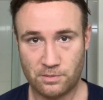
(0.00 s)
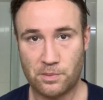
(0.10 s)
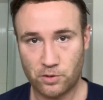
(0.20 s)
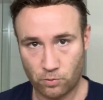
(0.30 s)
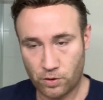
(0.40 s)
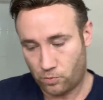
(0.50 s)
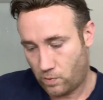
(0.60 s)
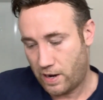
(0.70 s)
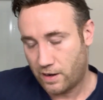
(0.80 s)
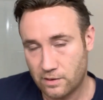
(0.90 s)
People who want to
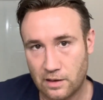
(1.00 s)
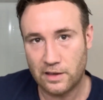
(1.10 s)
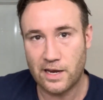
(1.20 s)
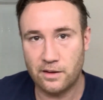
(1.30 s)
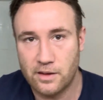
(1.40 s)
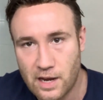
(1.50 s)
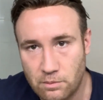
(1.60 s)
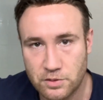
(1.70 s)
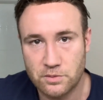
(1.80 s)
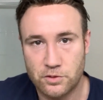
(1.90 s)
wear a leg that
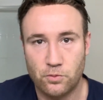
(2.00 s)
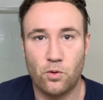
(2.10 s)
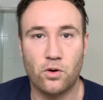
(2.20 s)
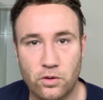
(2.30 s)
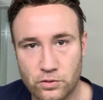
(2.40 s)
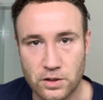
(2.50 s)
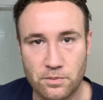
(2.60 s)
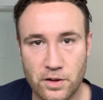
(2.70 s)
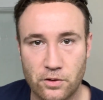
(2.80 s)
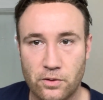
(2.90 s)
helps them to walk or
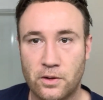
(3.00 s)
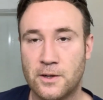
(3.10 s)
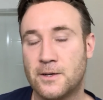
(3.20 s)
something, or